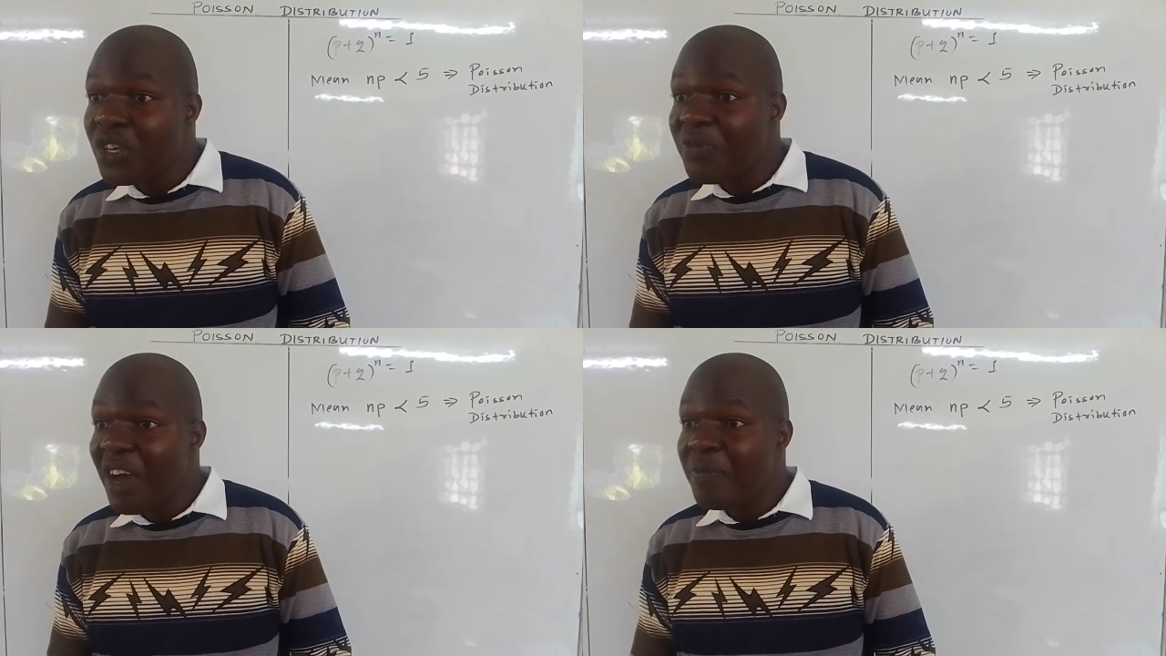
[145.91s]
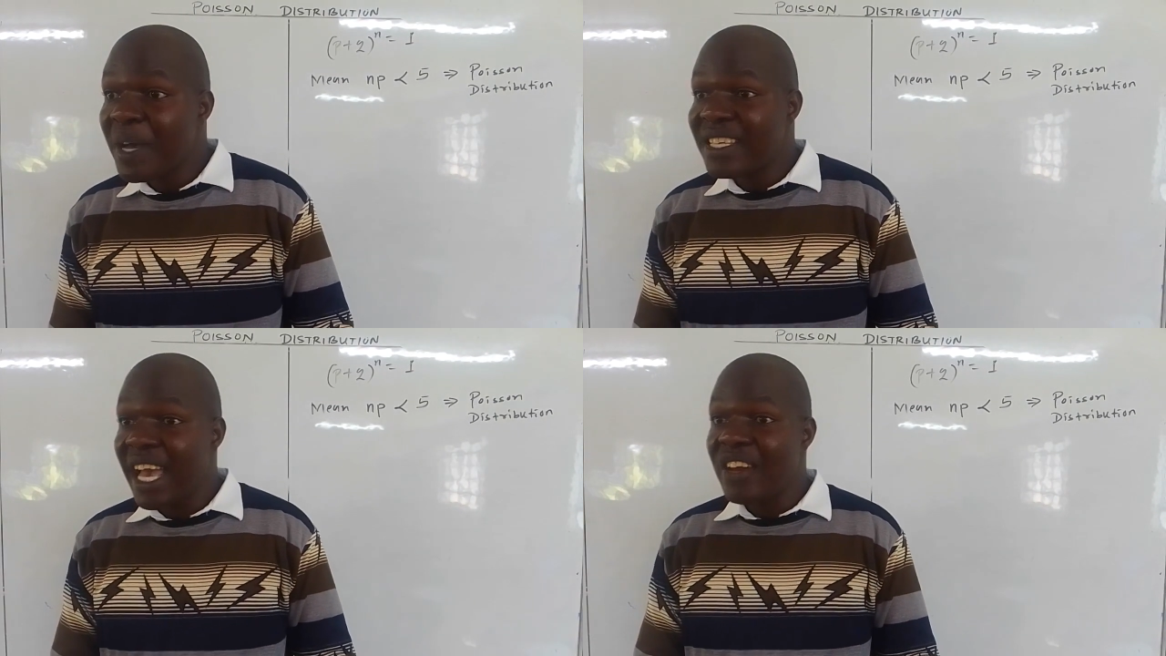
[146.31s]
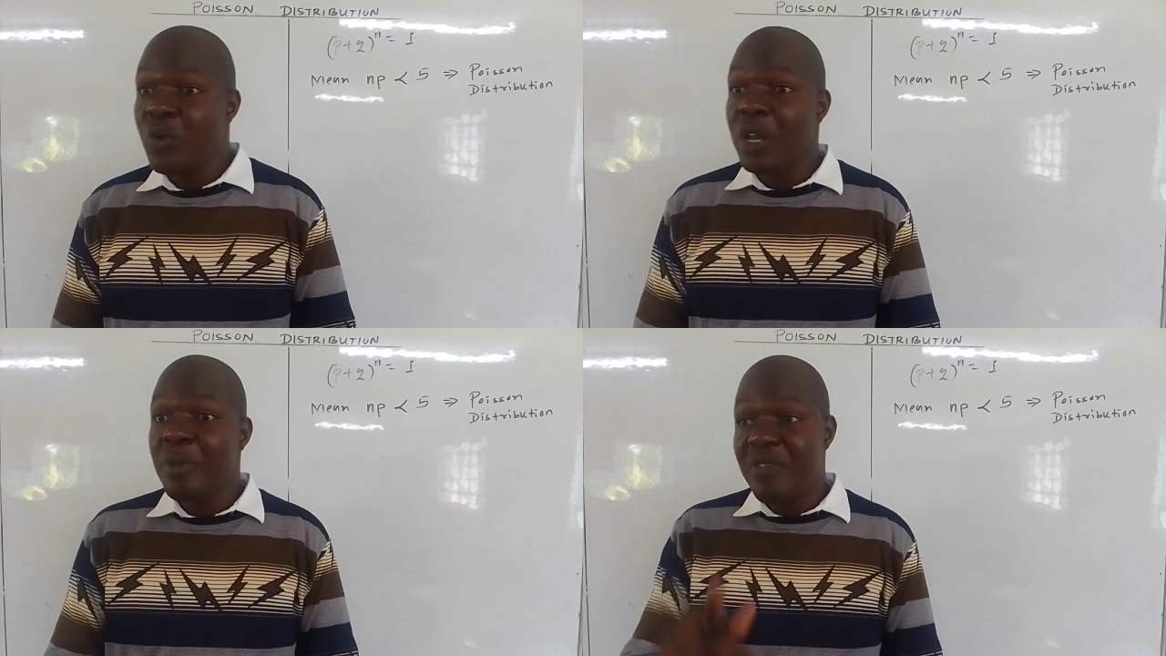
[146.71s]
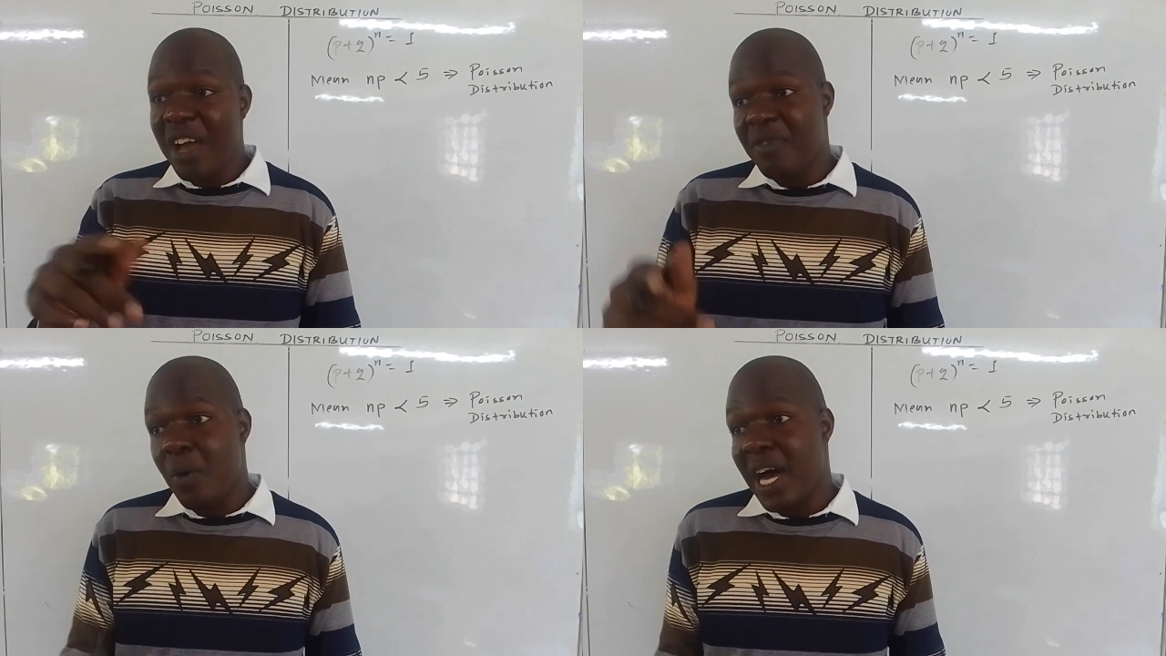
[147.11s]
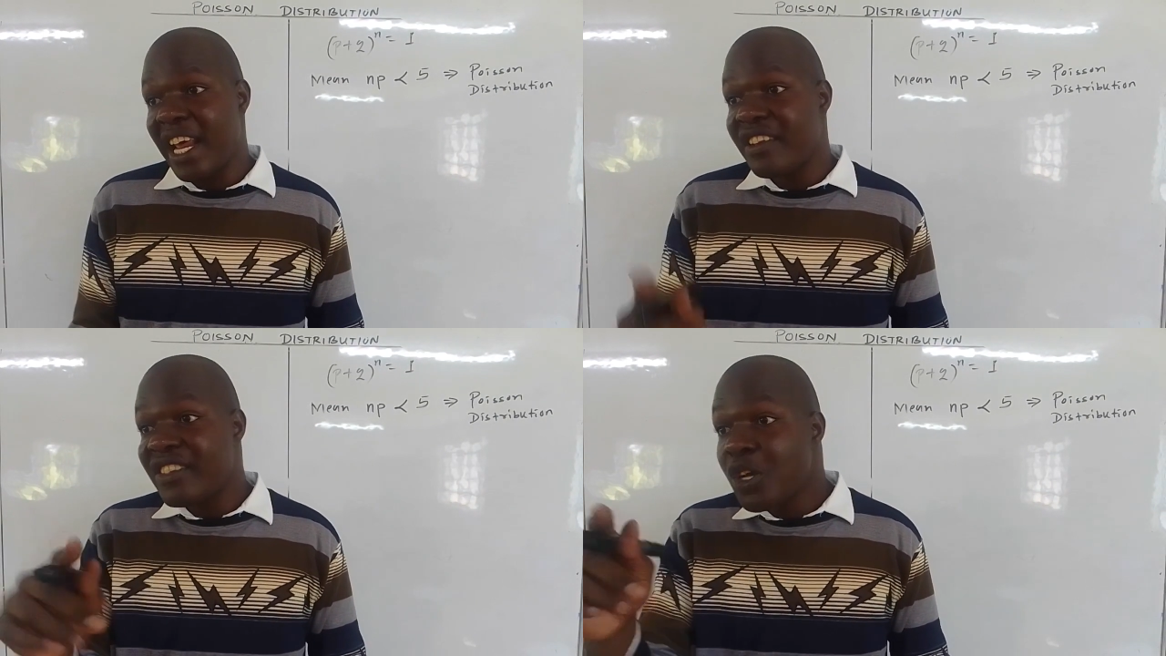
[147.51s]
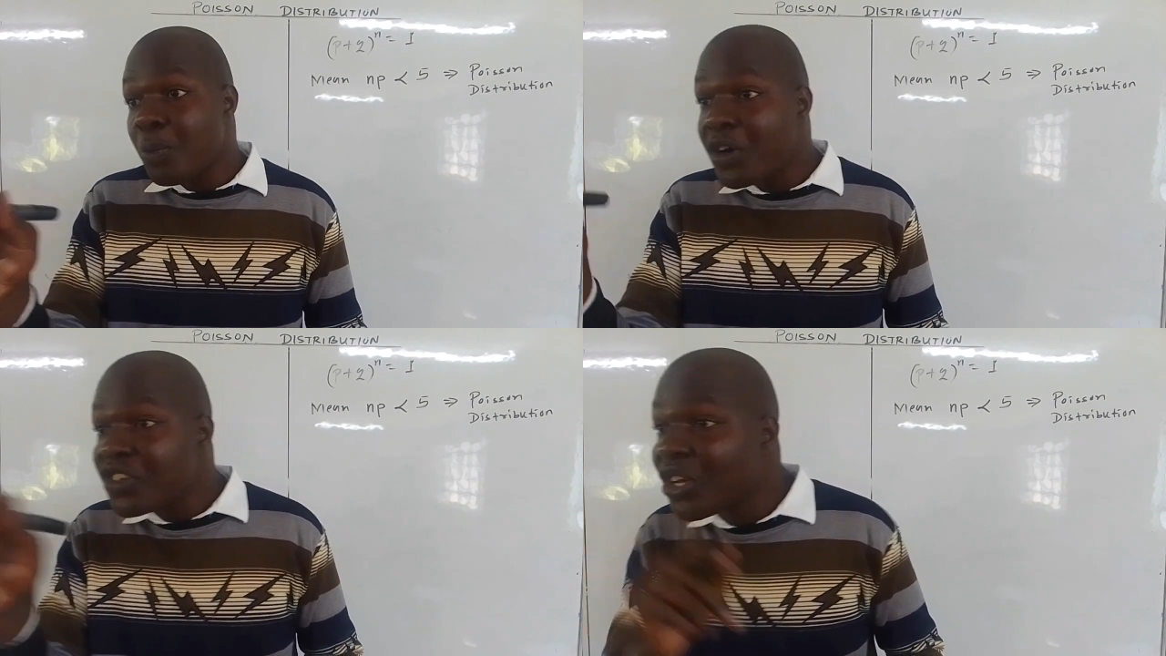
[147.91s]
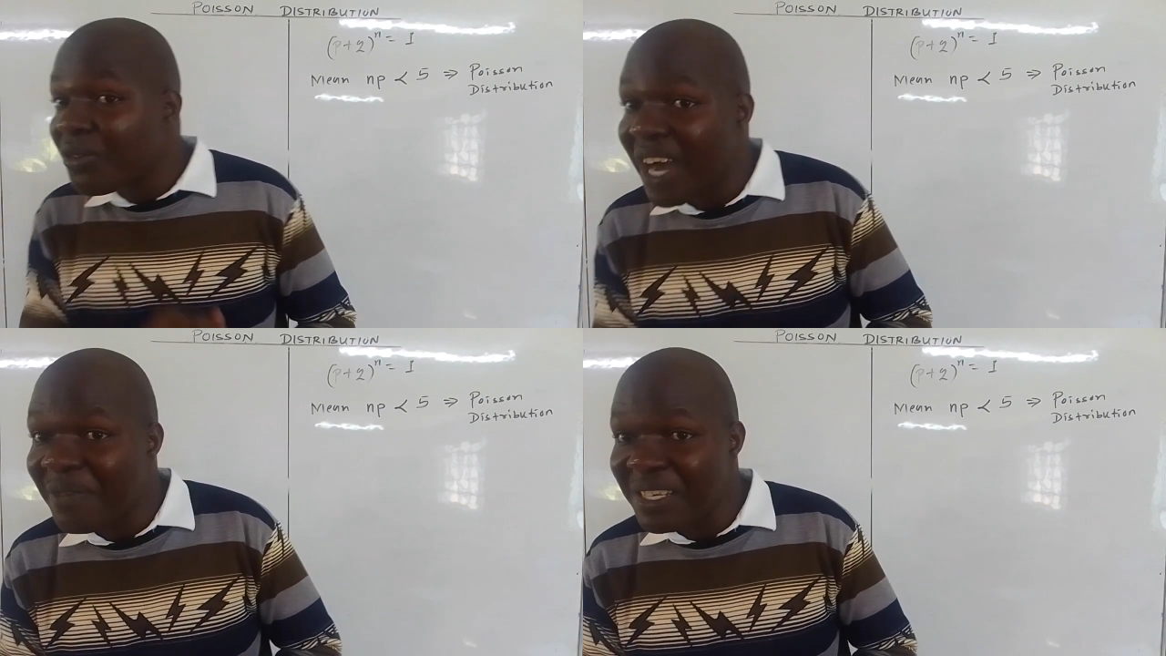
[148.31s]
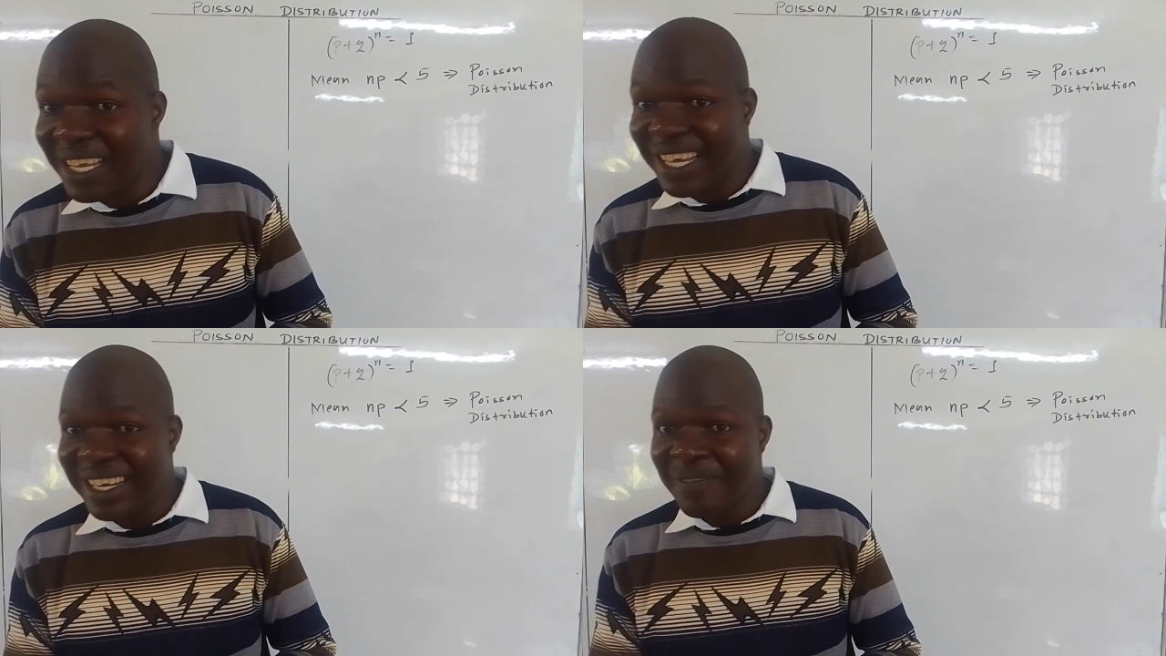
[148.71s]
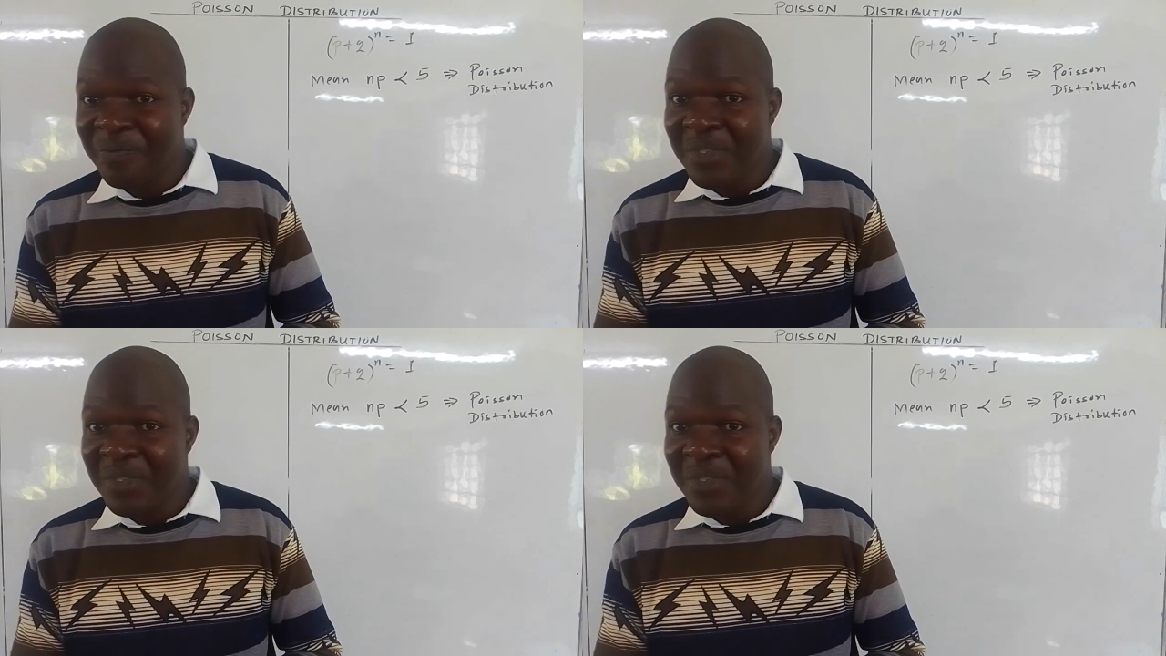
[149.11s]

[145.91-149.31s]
see 5% will be 5 for 1 at 0.05, isn't it?